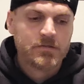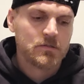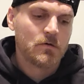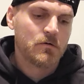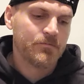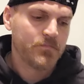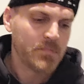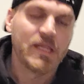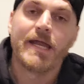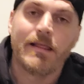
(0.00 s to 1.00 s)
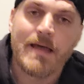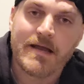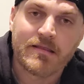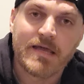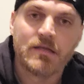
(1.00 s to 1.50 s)
So I'm glad I
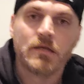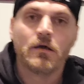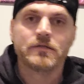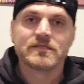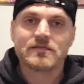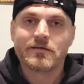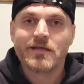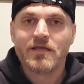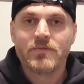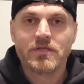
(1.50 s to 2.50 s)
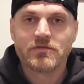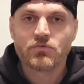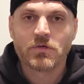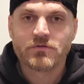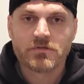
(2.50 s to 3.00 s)
locked that in on Sunday because
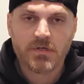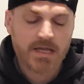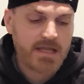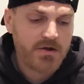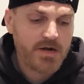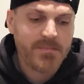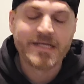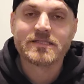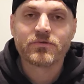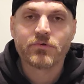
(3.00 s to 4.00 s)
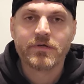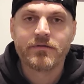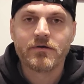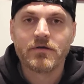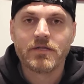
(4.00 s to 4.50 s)
Rosa, I got her at minus
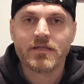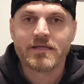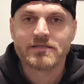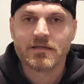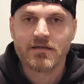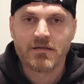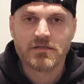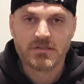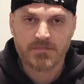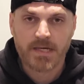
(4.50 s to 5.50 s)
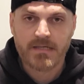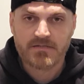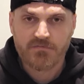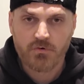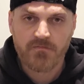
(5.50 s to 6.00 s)
330. And like I said, I think she's
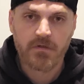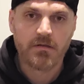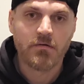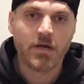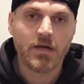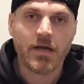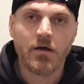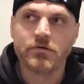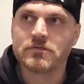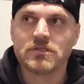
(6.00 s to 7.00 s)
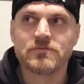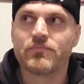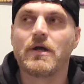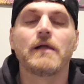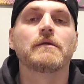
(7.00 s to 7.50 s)
minus 450 right now. And she's
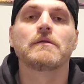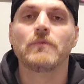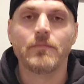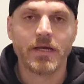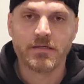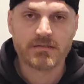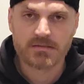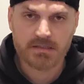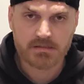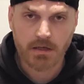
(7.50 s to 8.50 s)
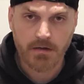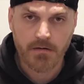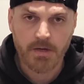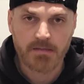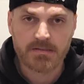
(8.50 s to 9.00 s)
probably going to be minus
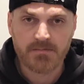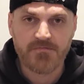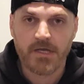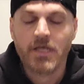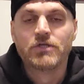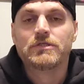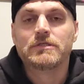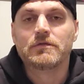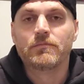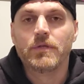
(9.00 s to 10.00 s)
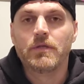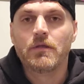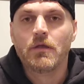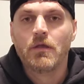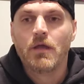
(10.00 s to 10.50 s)
600 by the time the fight. She should be.
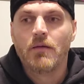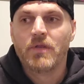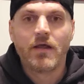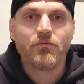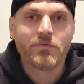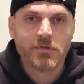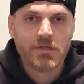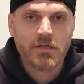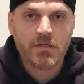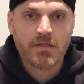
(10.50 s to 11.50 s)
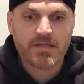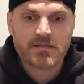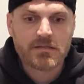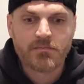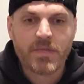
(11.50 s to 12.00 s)
I mean, I really,
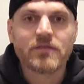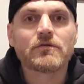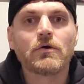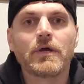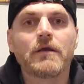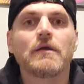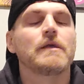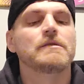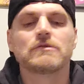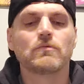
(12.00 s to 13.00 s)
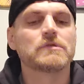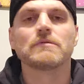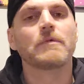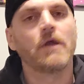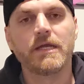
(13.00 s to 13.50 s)
unless Beth Correia hits her with
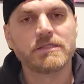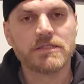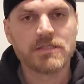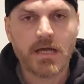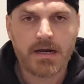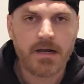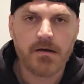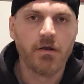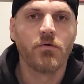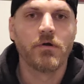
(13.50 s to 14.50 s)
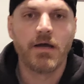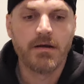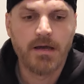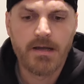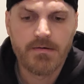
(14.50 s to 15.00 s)
some crazy shot out of nowhere,
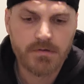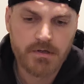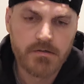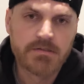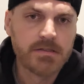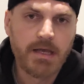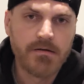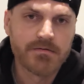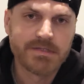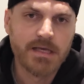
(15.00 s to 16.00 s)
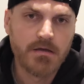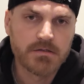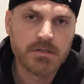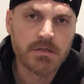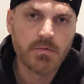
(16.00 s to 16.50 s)
I, I don't understand. I don't see how going
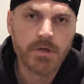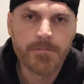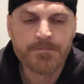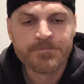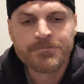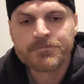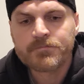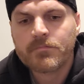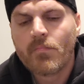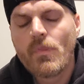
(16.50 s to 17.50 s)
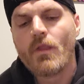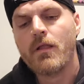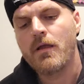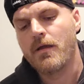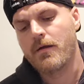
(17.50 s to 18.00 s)
to win.
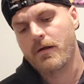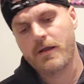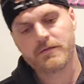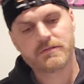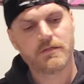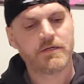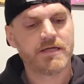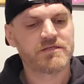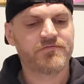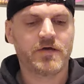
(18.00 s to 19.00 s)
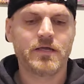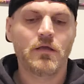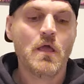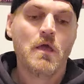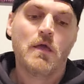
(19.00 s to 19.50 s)
All right, to the next fight.